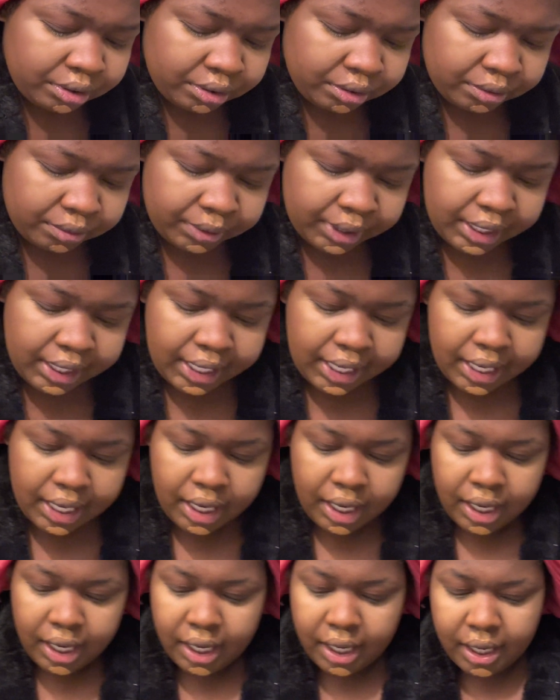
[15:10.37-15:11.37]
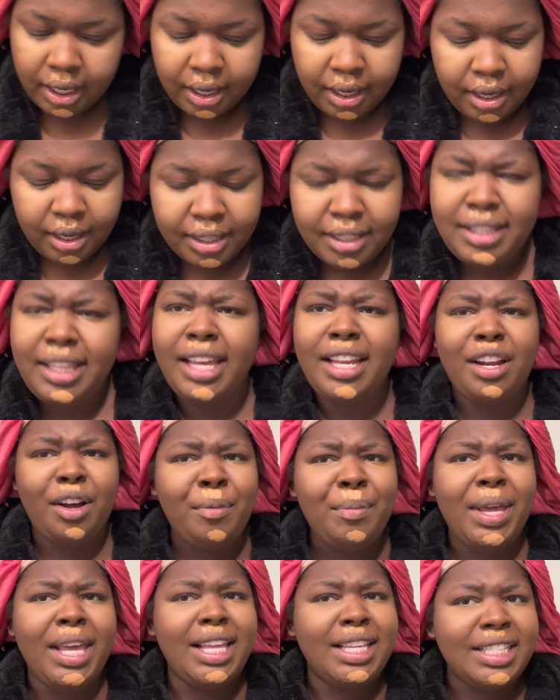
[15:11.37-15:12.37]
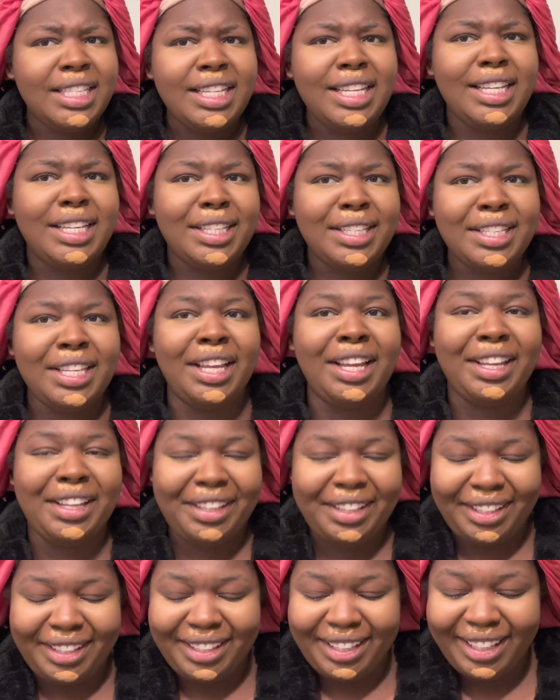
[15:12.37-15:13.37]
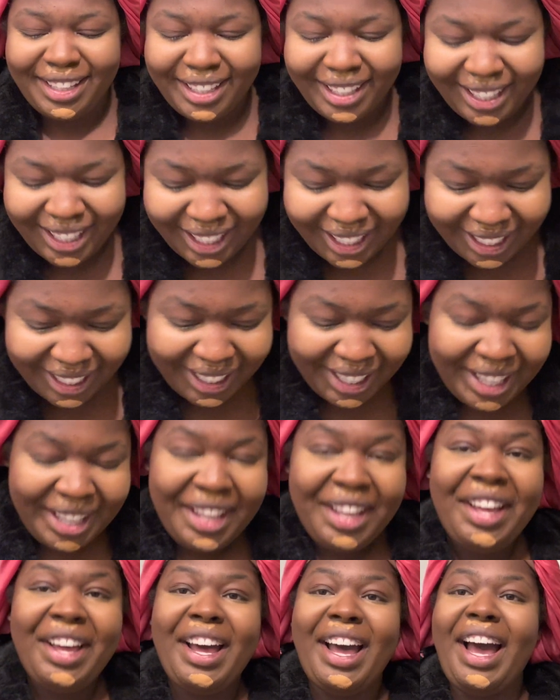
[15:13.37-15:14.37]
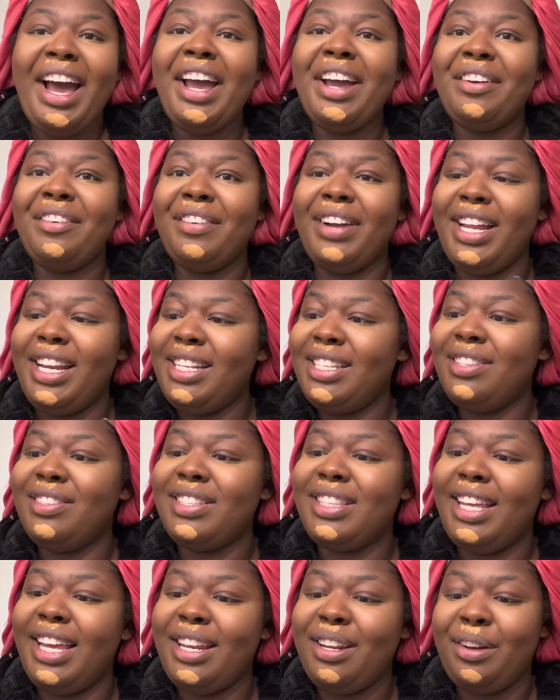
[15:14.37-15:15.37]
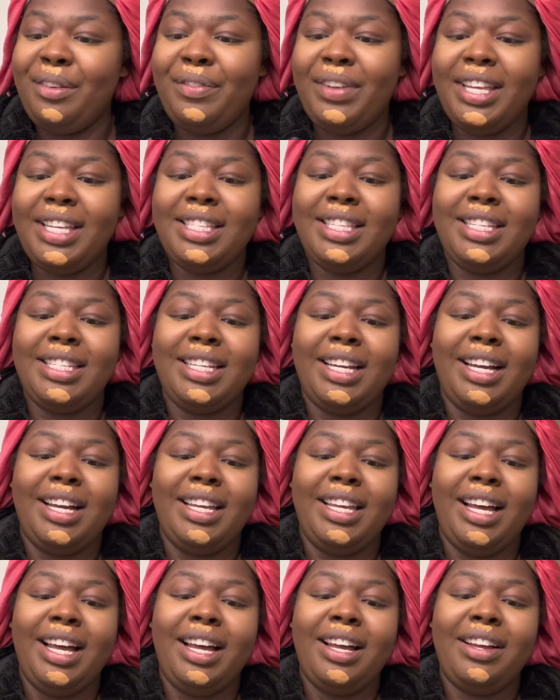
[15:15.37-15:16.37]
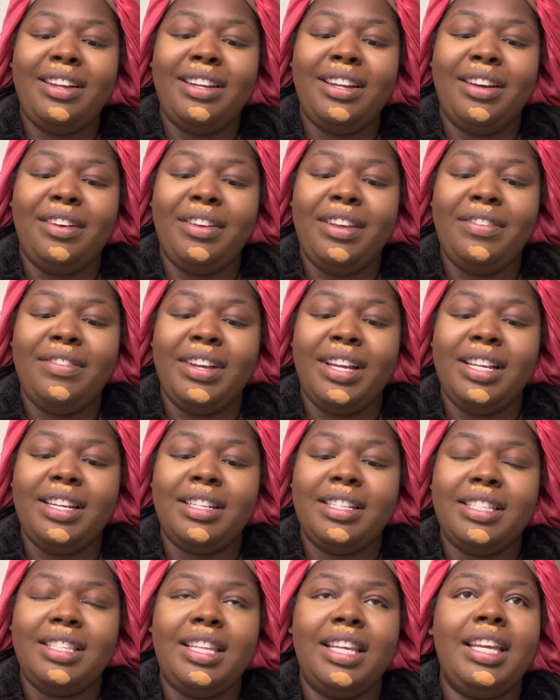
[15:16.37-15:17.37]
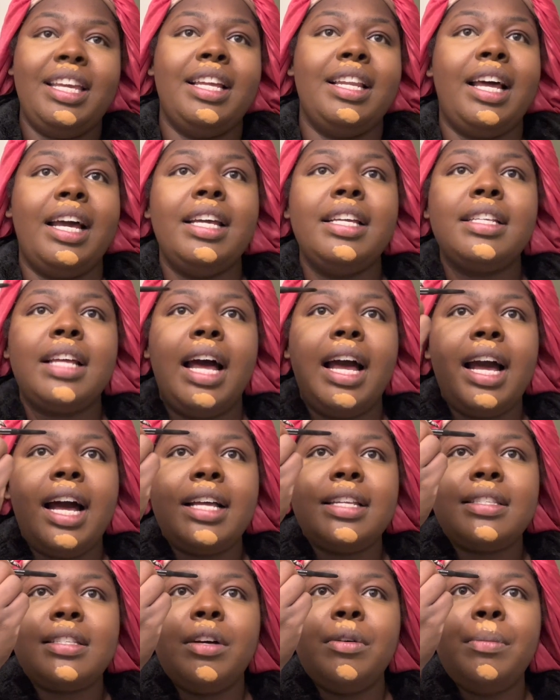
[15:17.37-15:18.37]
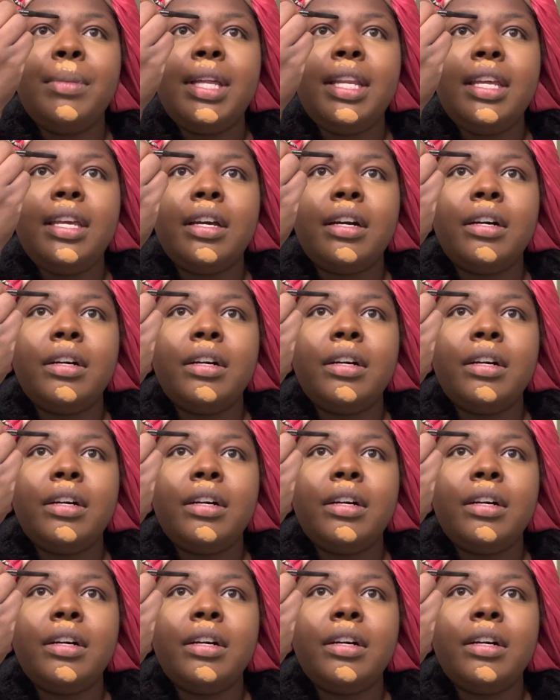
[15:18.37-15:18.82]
really stand on business. I am ready to stand on business, y'all. Y'all don't even understand. Like, I got so many